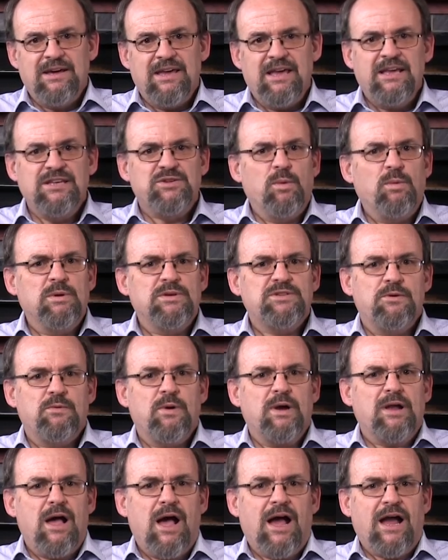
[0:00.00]
He's
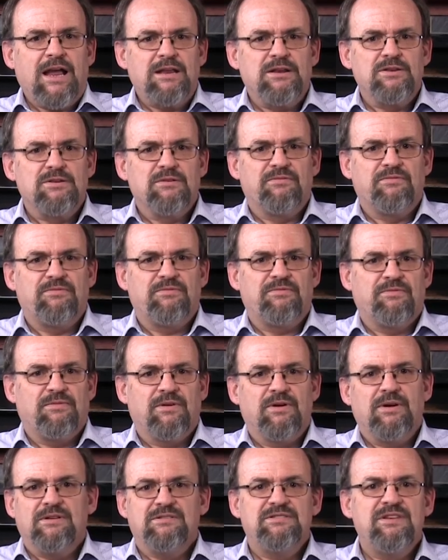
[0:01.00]
also a kind of
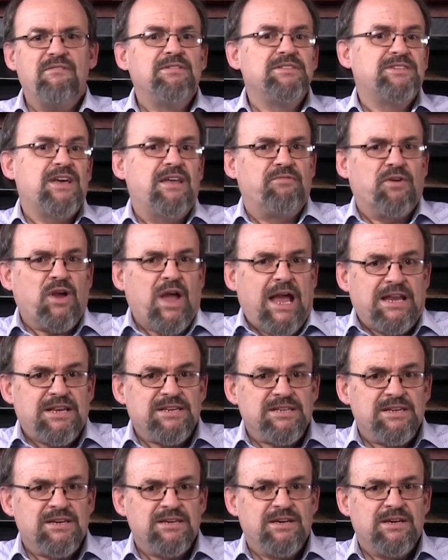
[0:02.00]
devil's
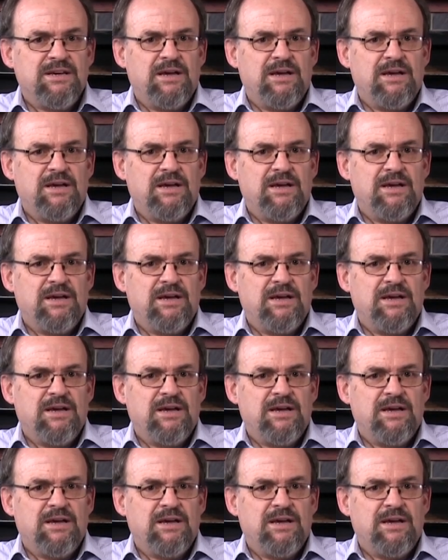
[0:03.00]
advocate